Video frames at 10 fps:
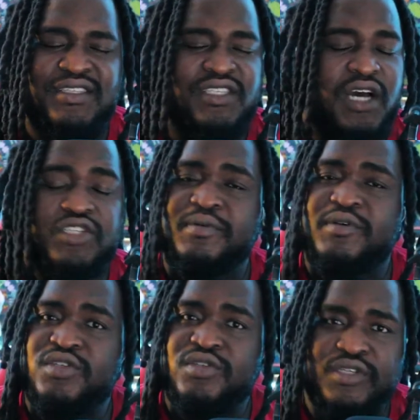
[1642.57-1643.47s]
to
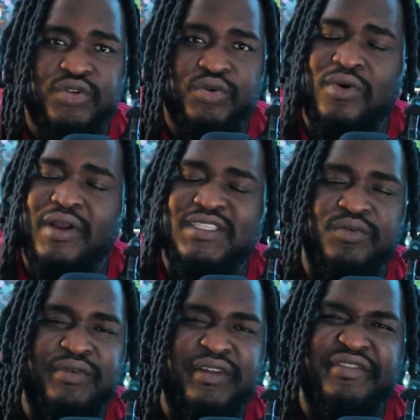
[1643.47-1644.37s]
entrepreneurs who wanted
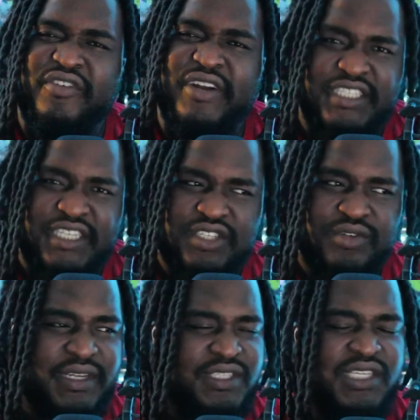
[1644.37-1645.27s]
to refresh
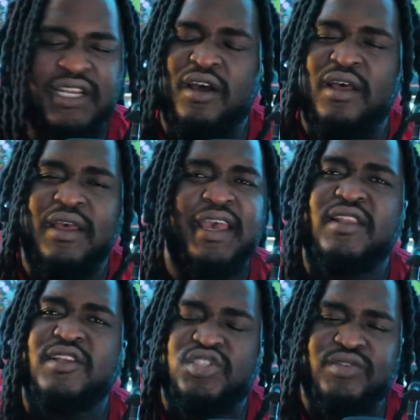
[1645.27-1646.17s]
history, to an
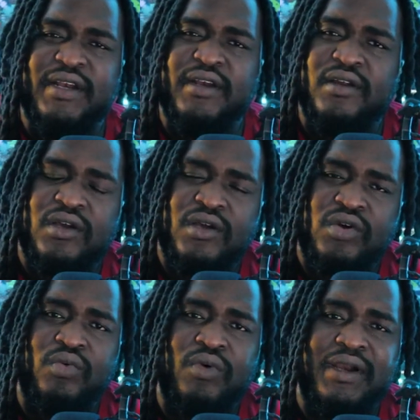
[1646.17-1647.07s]
illustrator
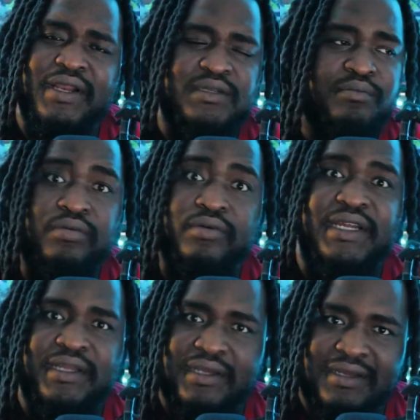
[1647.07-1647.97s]
who wanted to
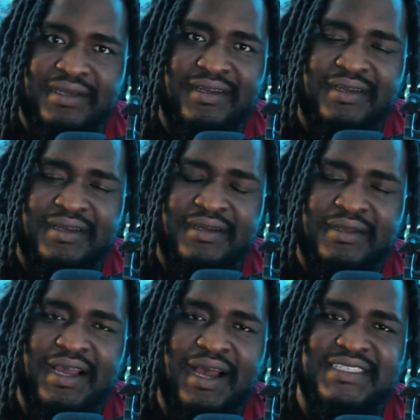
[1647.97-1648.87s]
bring
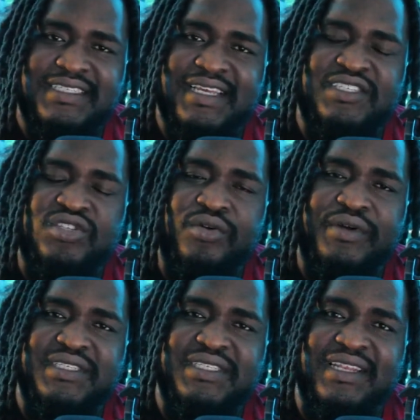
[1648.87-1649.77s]
Yasuke's
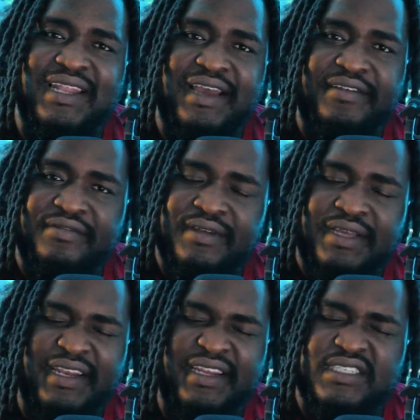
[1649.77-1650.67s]
story to life
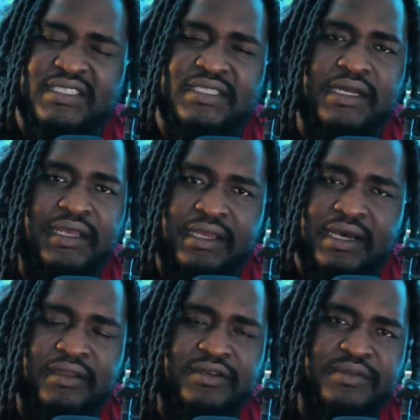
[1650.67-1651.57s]
in a stunning
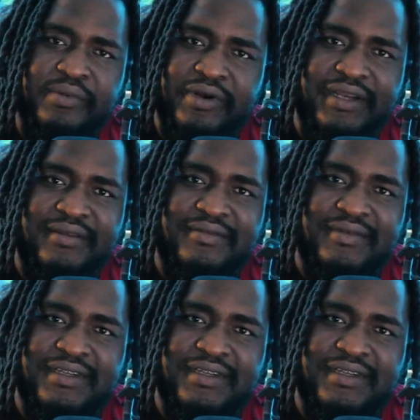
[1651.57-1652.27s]
color spread.